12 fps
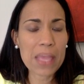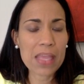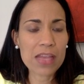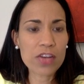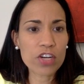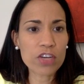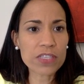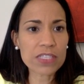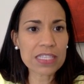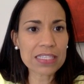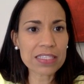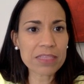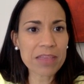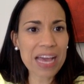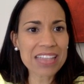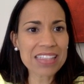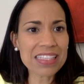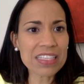nervous system,
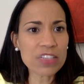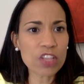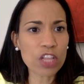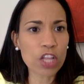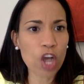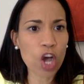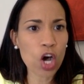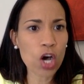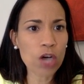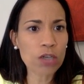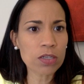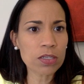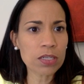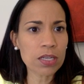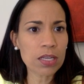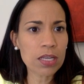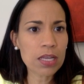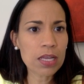has this long
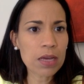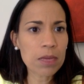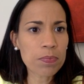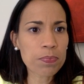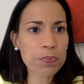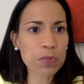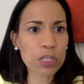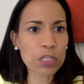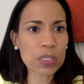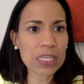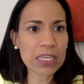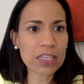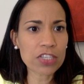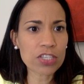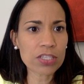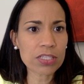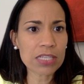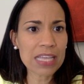
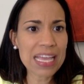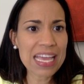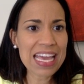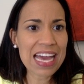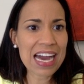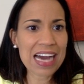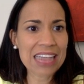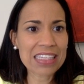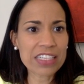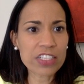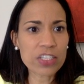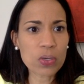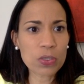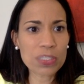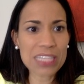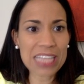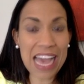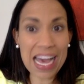prolongation that is called
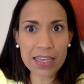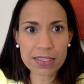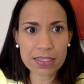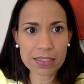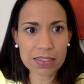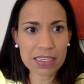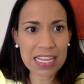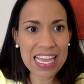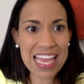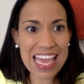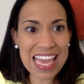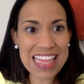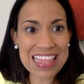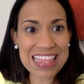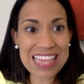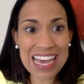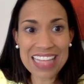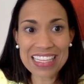the axon, and
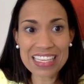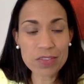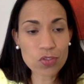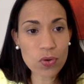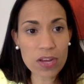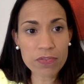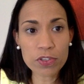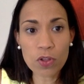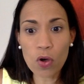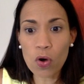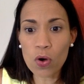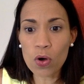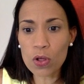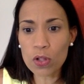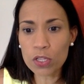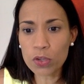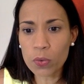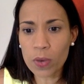that can travel
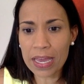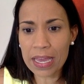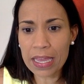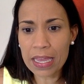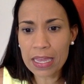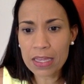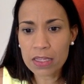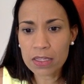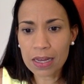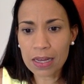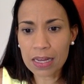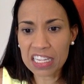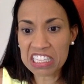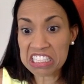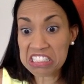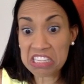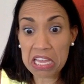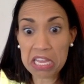all the way,
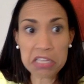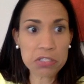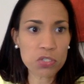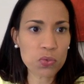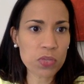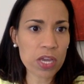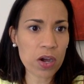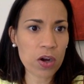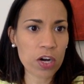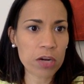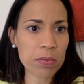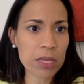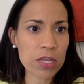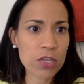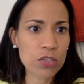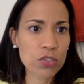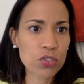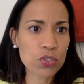let's say, to the arm
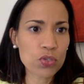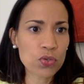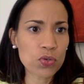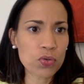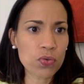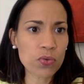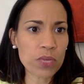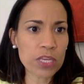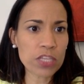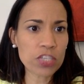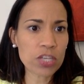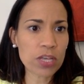to reach